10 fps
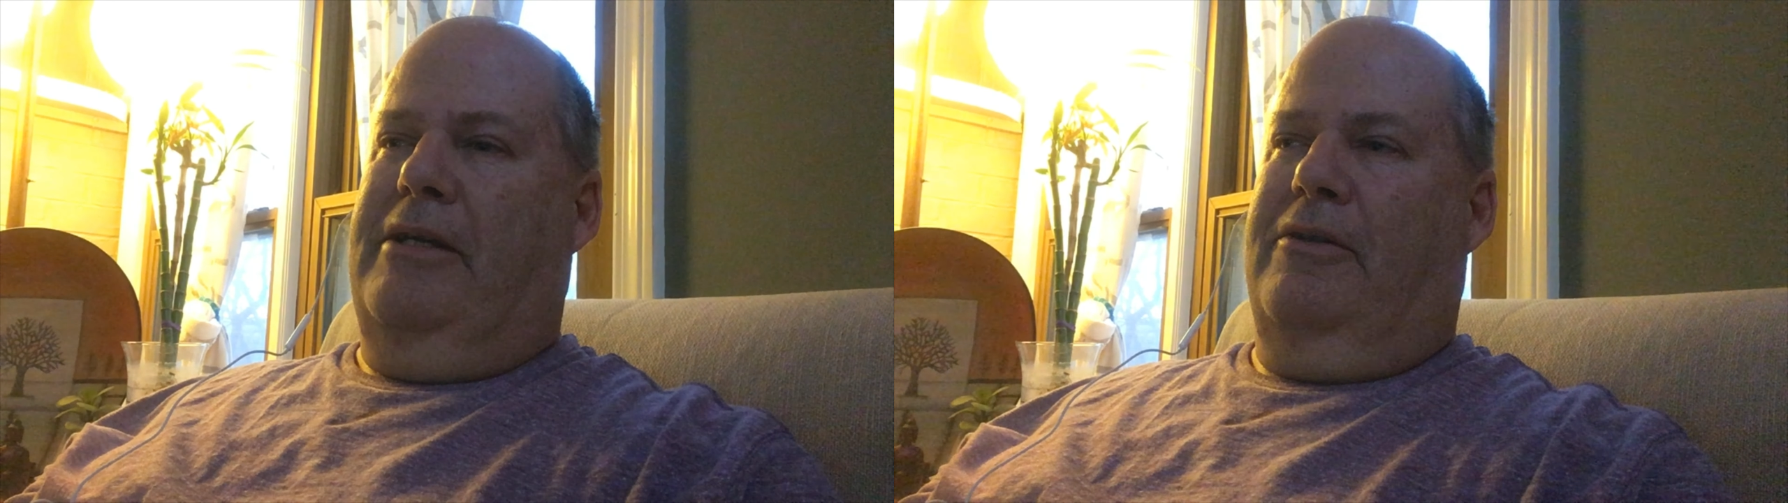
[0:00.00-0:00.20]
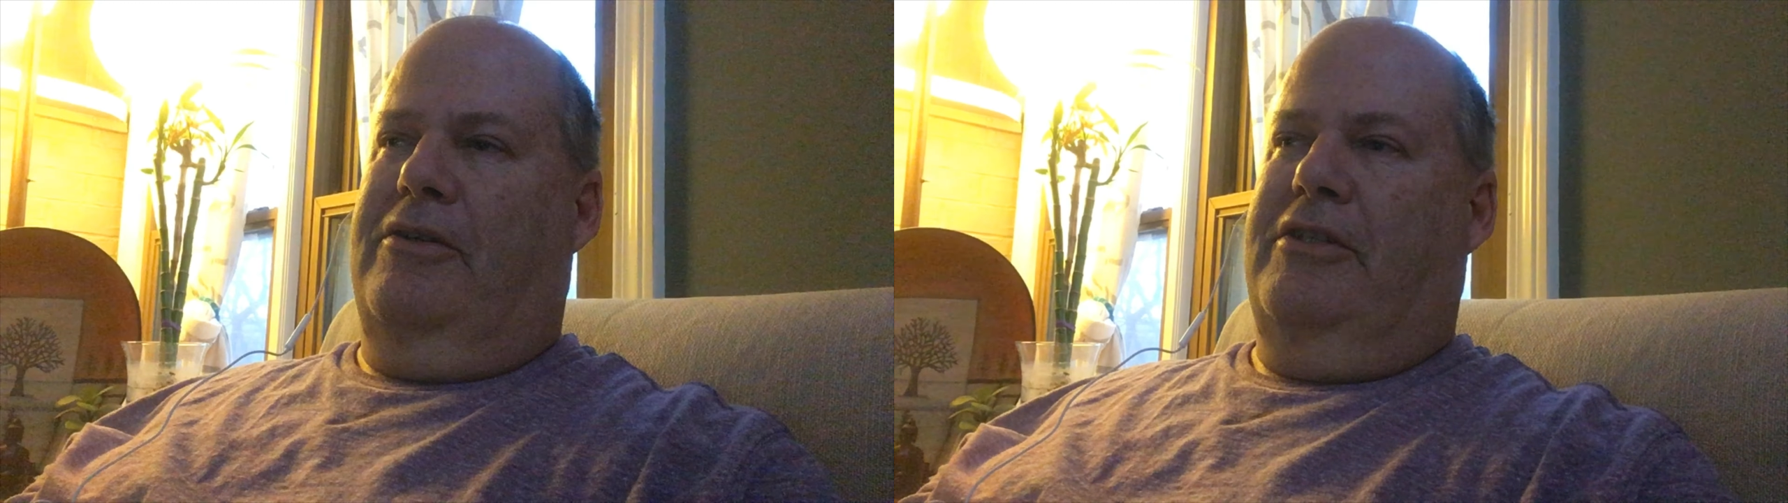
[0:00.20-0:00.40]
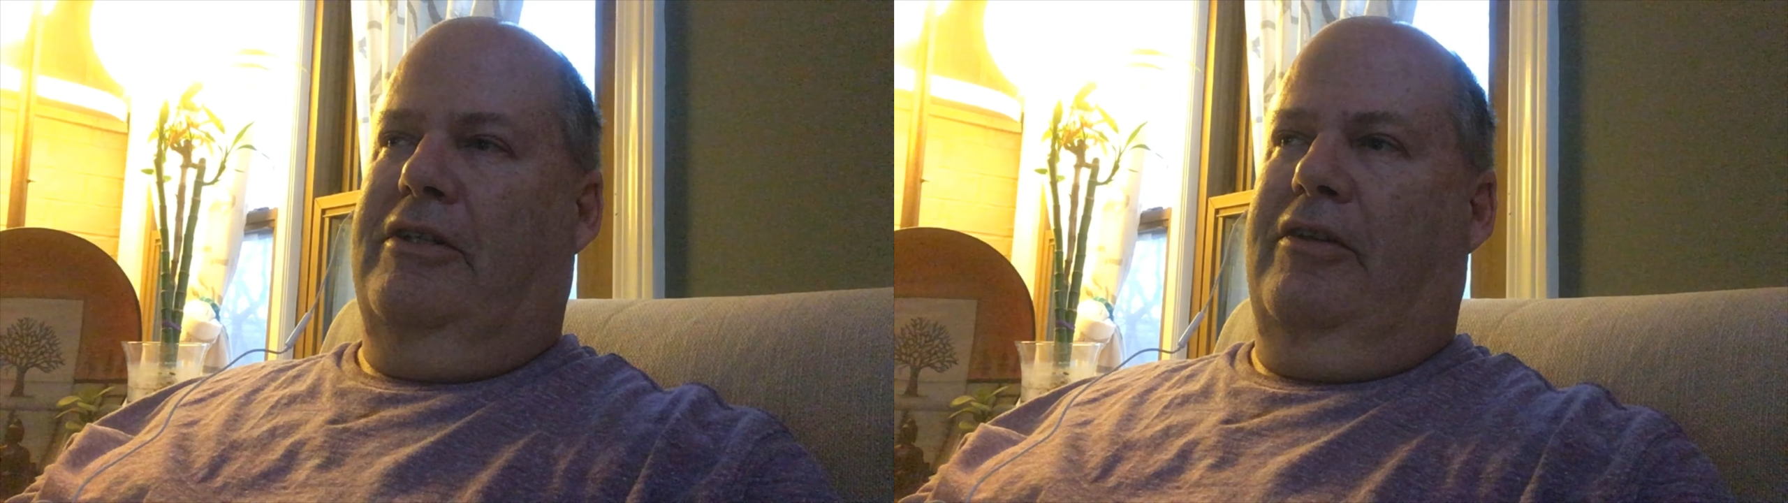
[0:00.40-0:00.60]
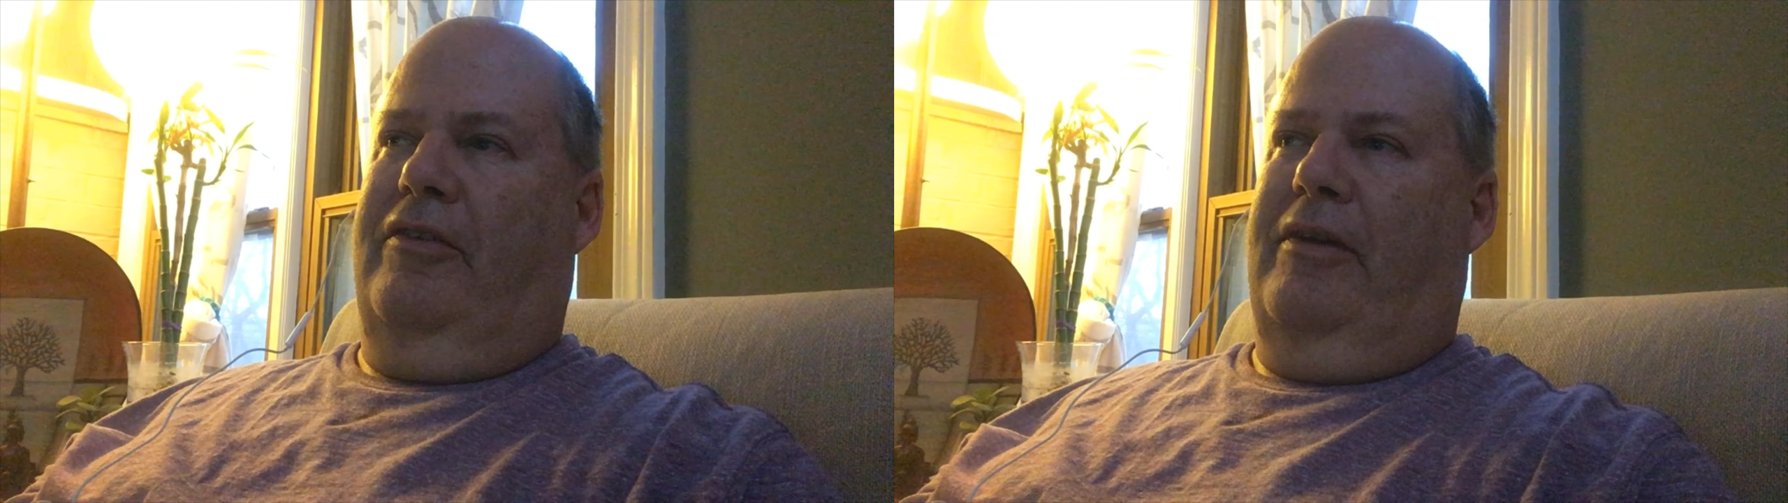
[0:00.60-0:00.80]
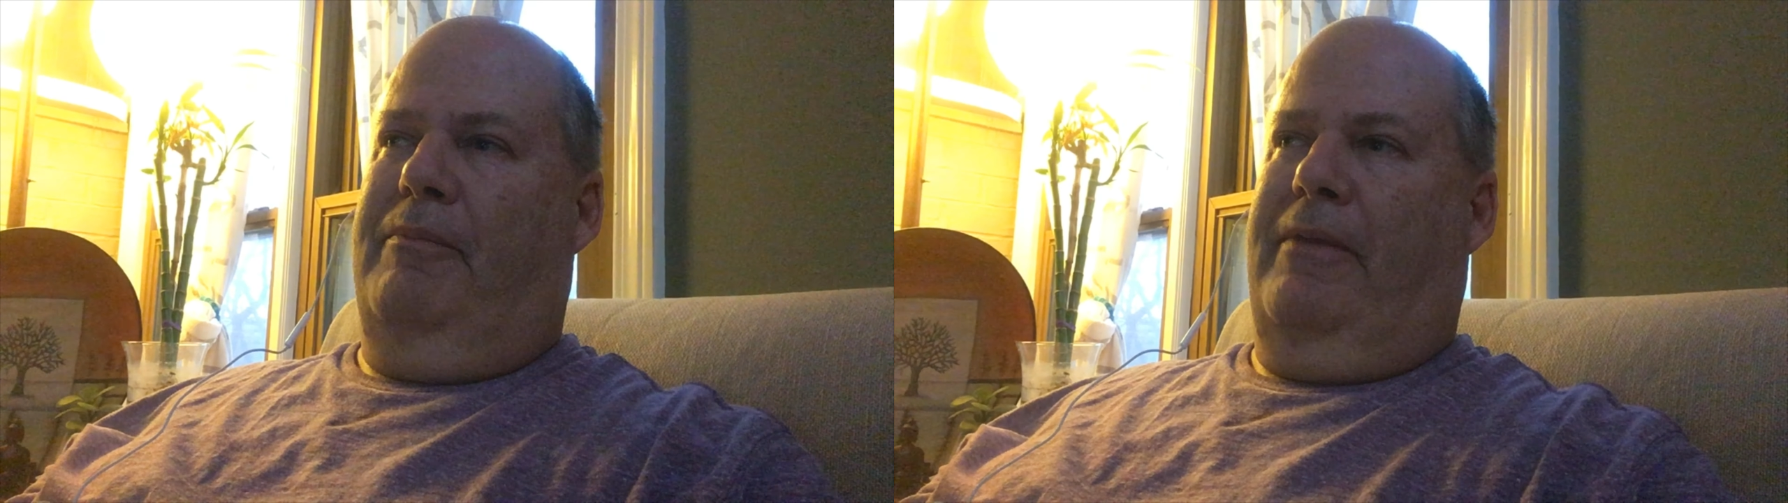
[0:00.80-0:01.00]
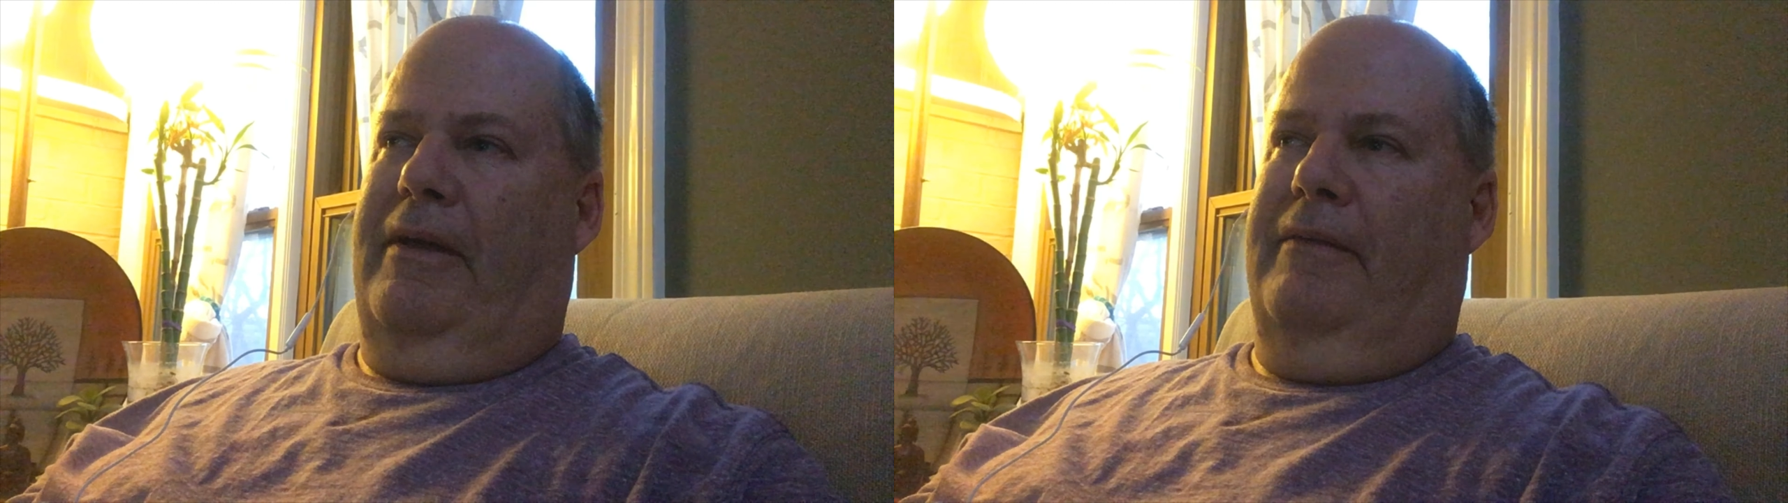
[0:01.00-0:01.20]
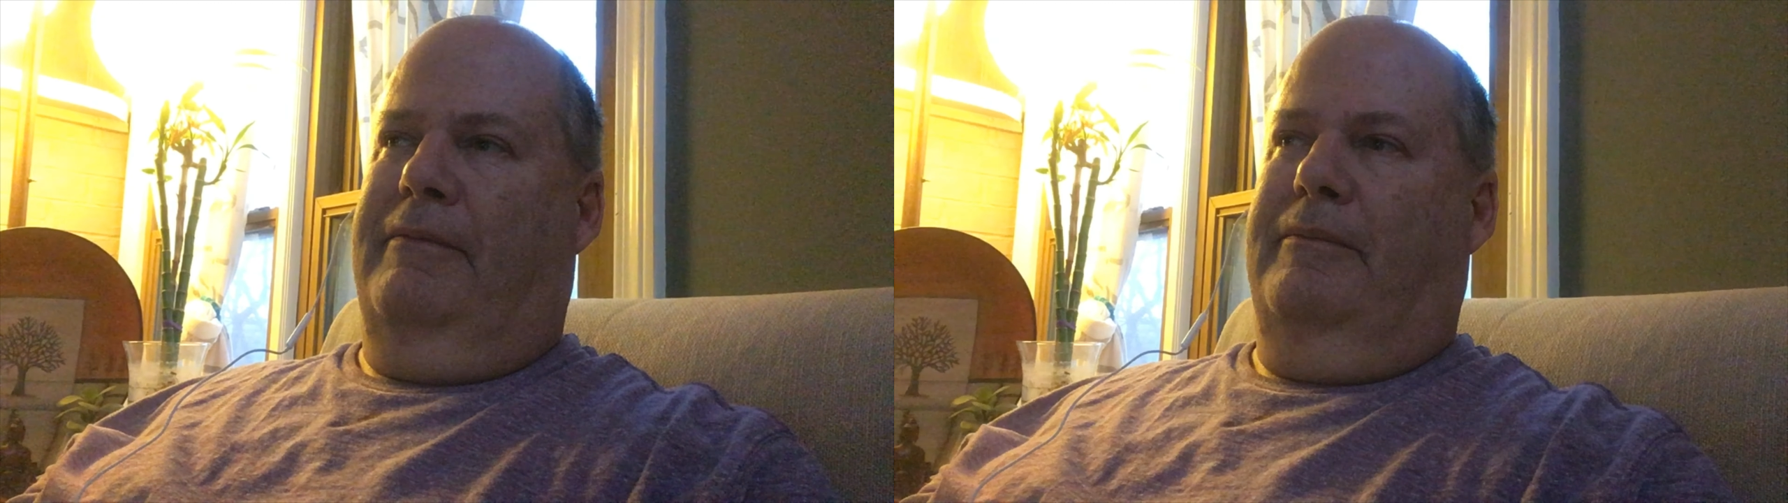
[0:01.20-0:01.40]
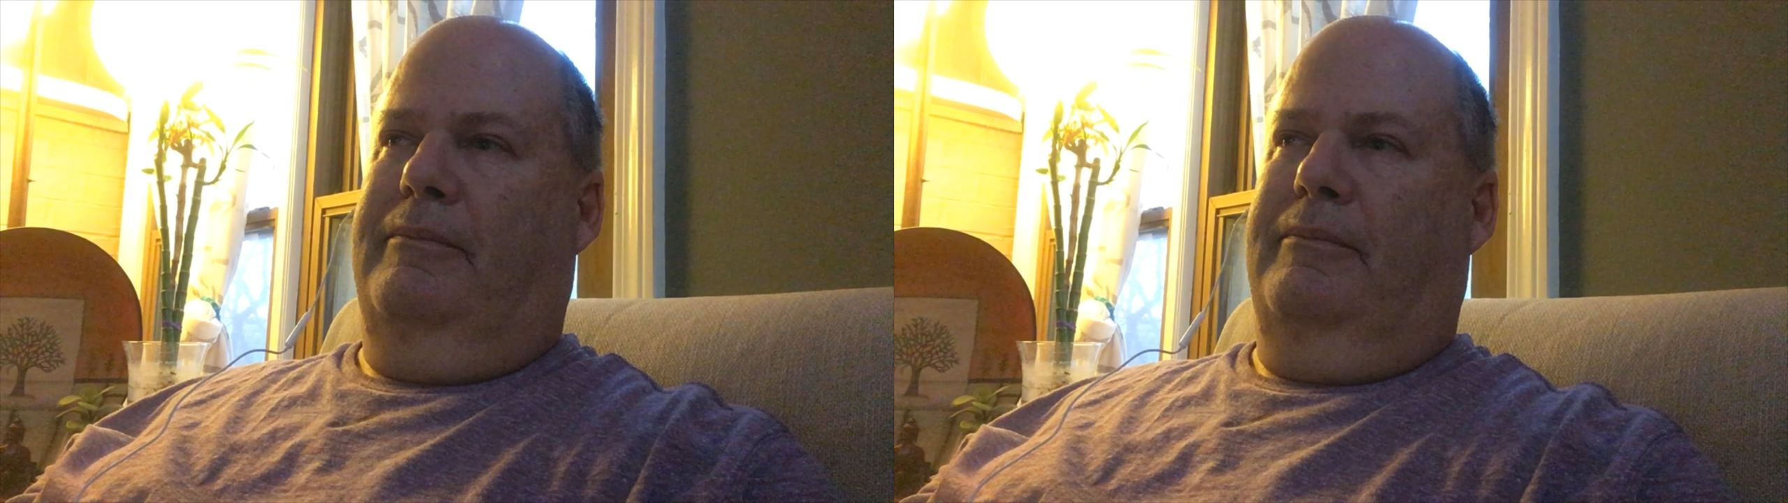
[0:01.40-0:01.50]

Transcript: allergic to something,